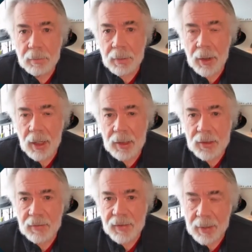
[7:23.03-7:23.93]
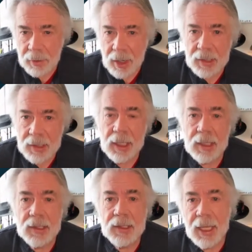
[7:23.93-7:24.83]
parts of that
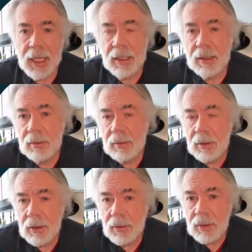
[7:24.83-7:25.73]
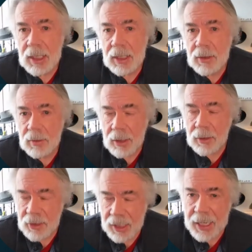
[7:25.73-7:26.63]
process that you need to
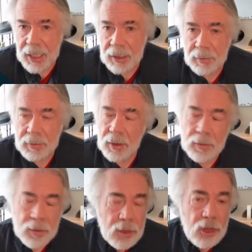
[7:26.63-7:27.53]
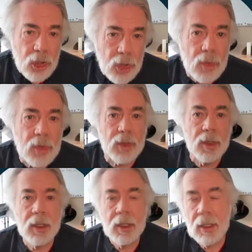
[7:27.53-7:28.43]
understand. So choose
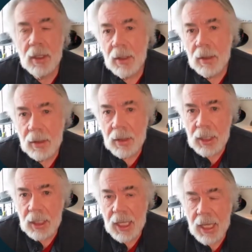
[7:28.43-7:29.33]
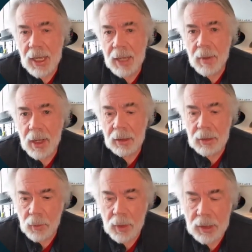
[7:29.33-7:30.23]
the AI
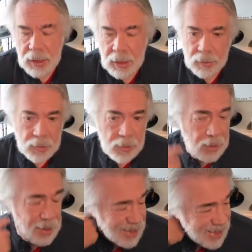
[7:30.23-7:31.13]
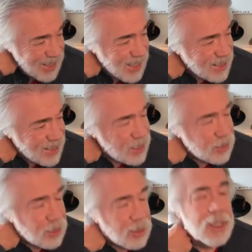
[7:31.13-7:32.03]
model you want to use, and then
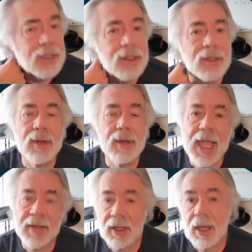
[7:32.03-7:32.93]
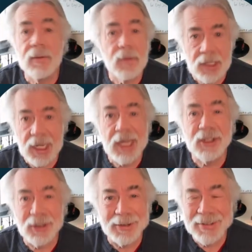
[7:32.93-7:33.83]
you're going to have a
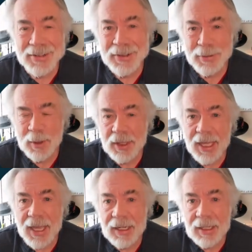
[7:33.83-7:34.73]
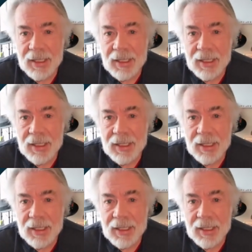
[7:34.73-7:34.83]
conversation with that.